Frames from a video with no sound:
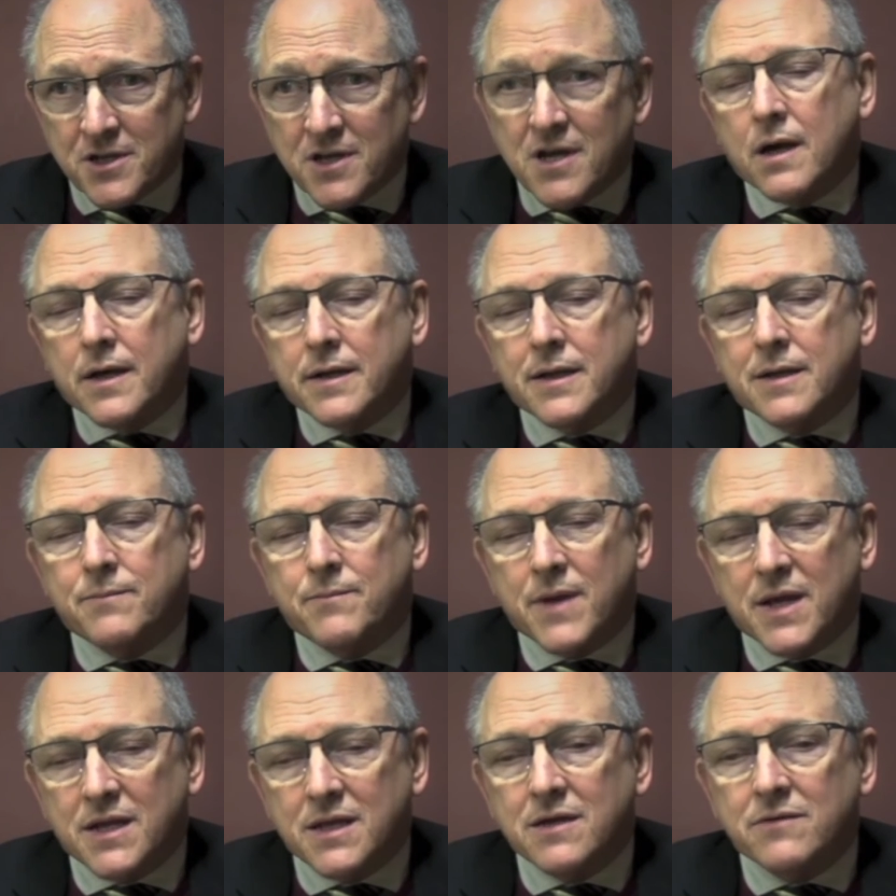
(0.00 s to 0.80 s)
And then
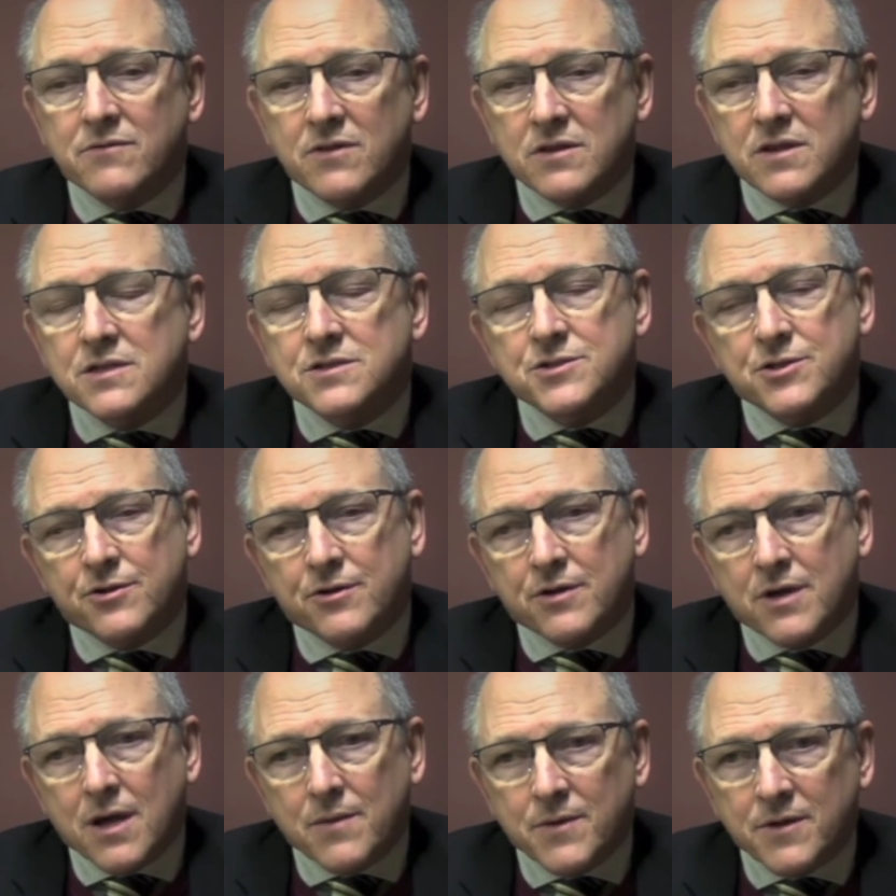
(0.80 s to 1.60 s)
many of the things that are
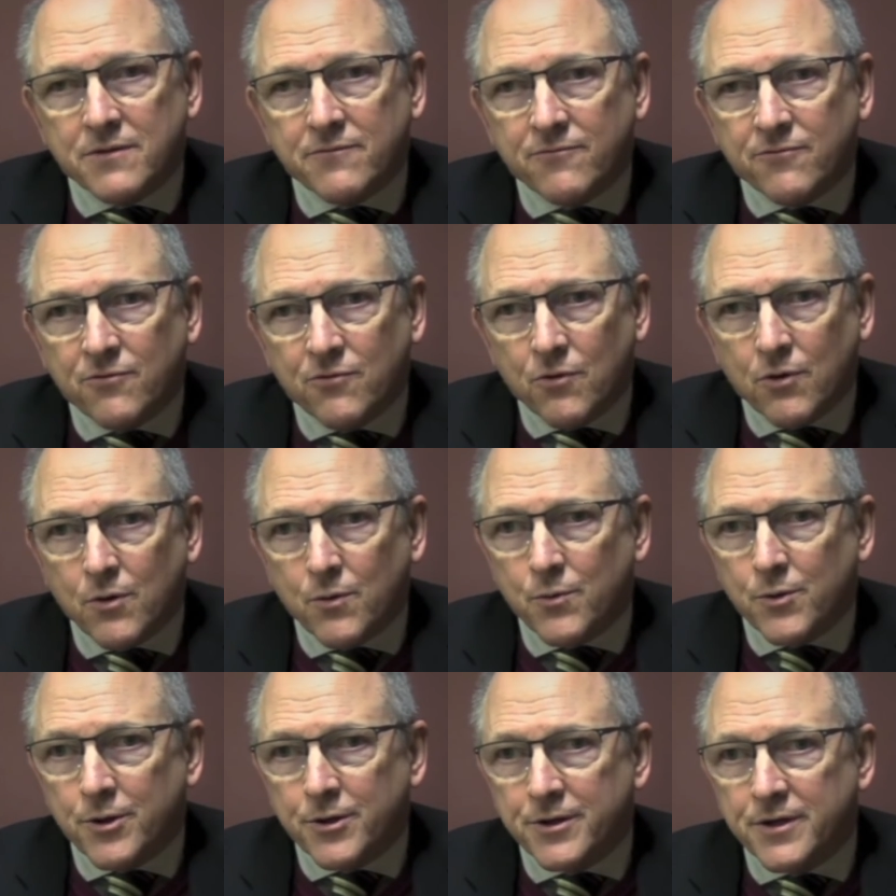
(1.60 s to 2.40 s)
coming
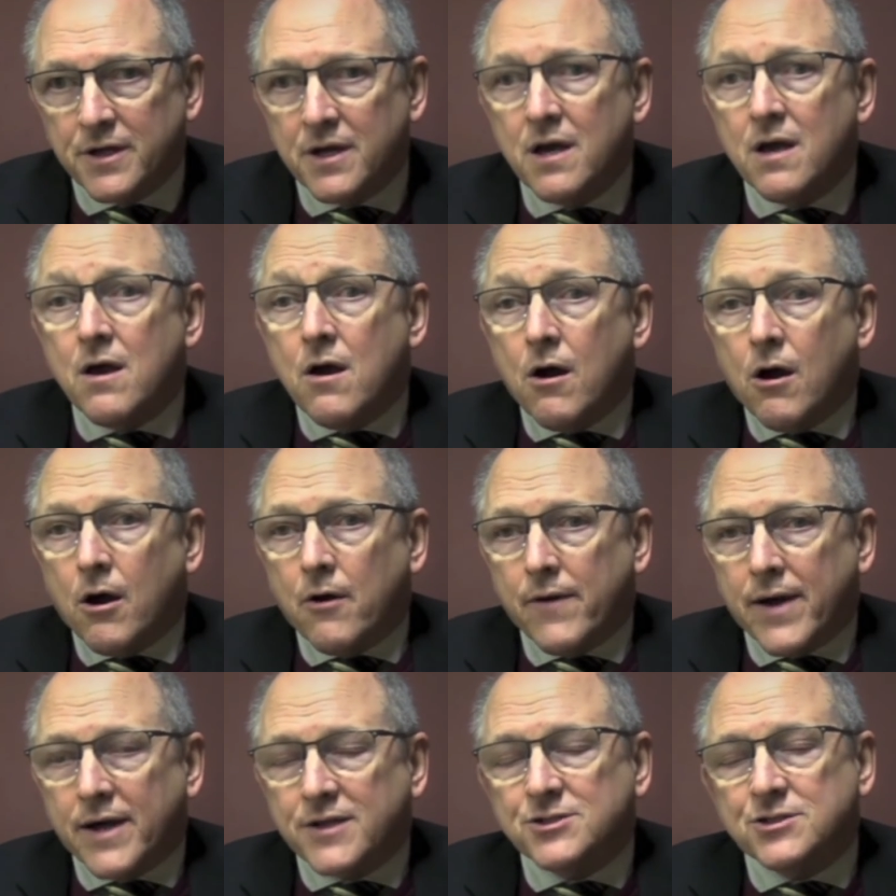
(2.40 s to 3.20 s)
forward
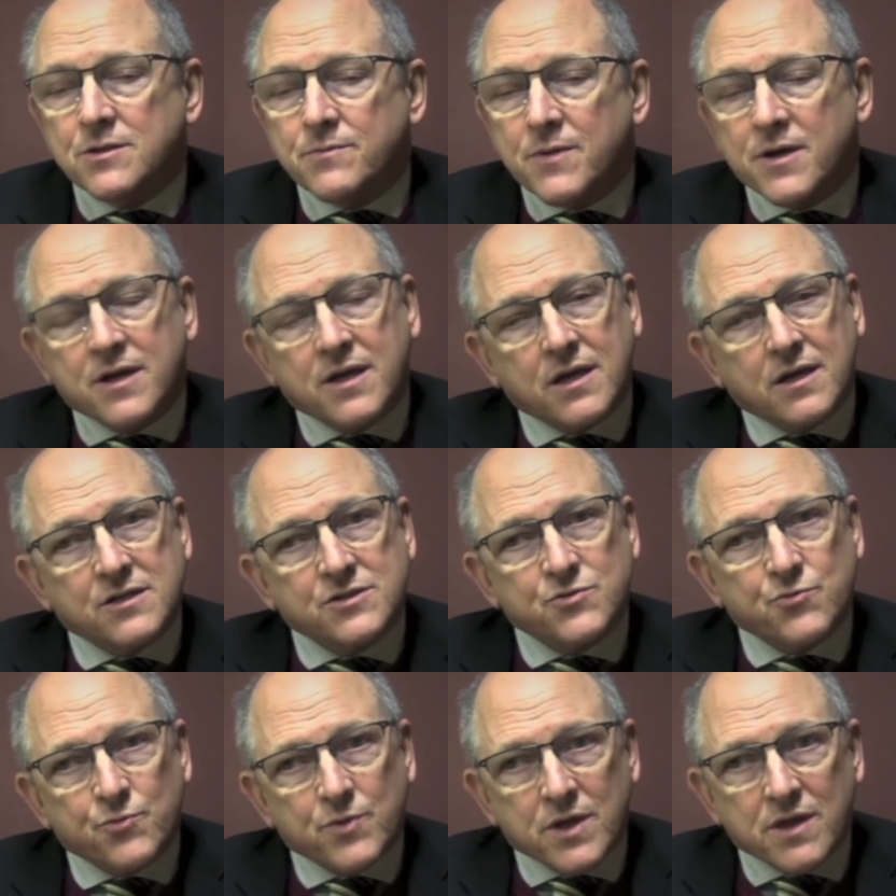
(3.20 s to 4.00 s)
are actually making us
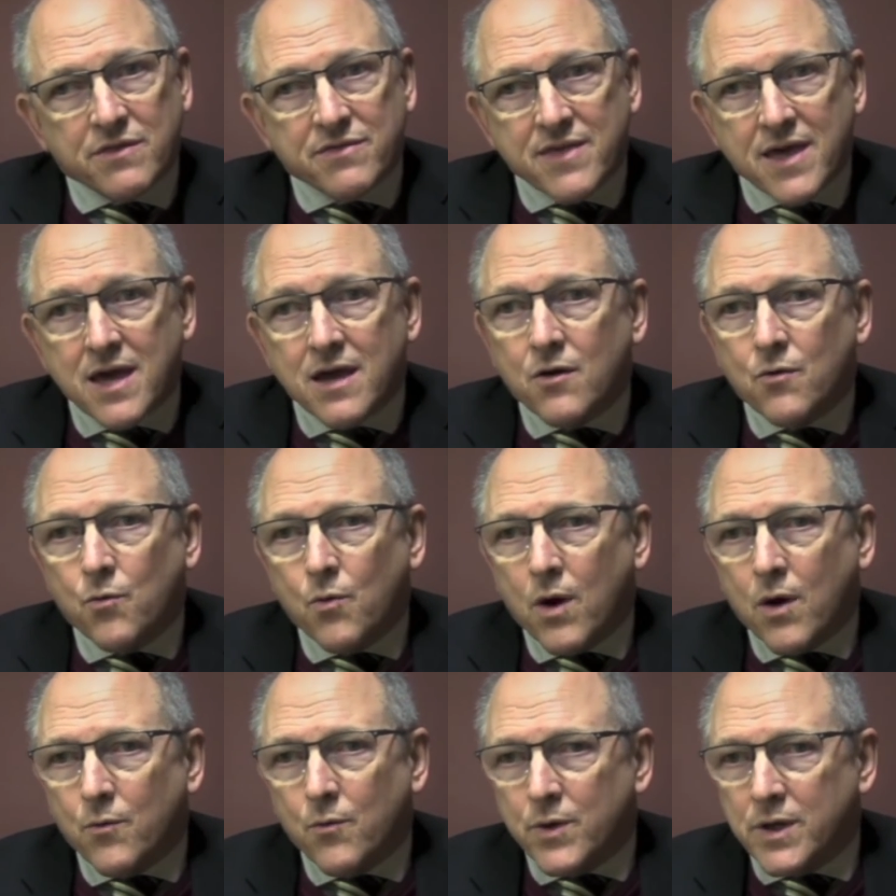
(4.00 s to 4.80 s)
rethink
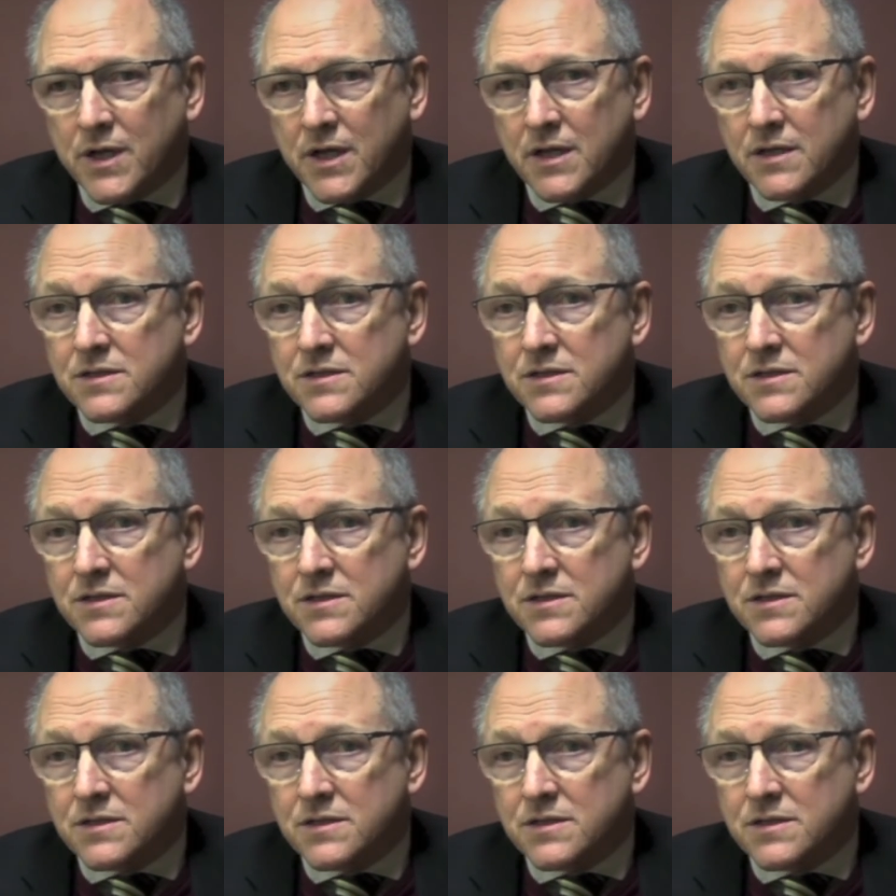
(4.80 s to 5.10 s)
what we need